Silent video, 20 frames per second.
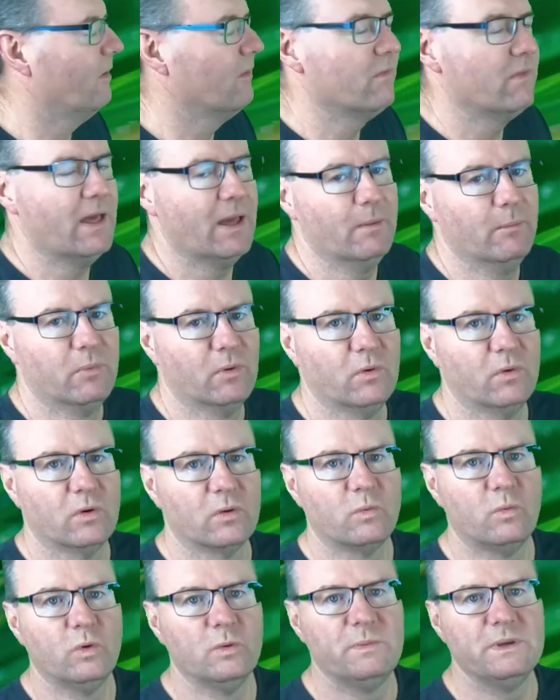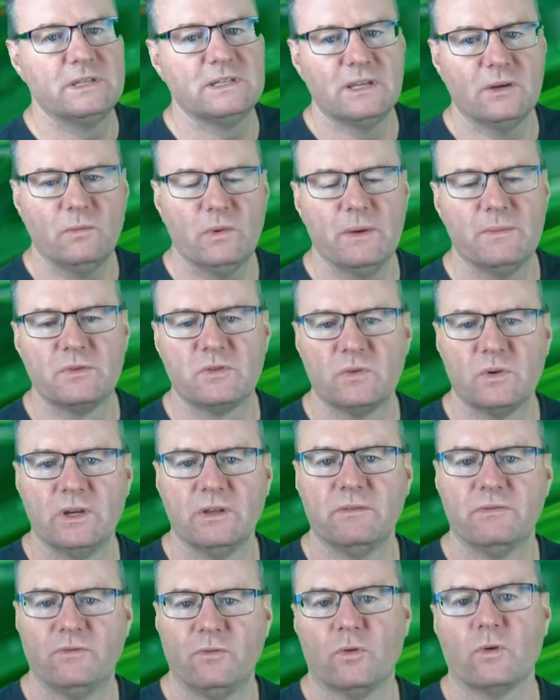of that board would be somewhere
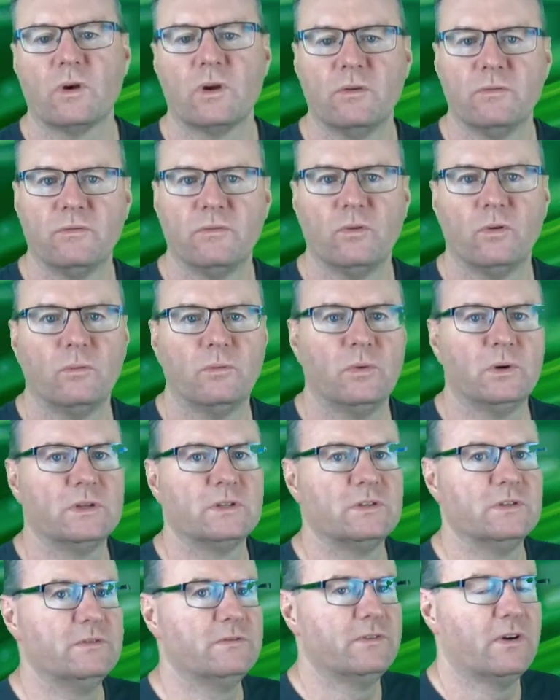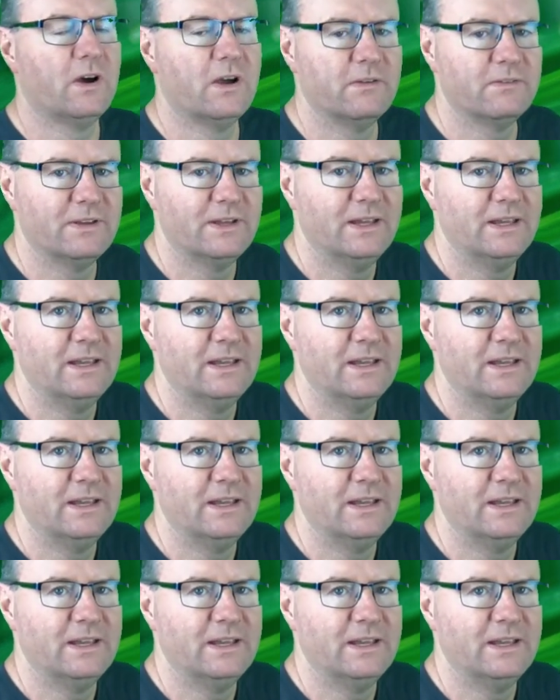between 404.25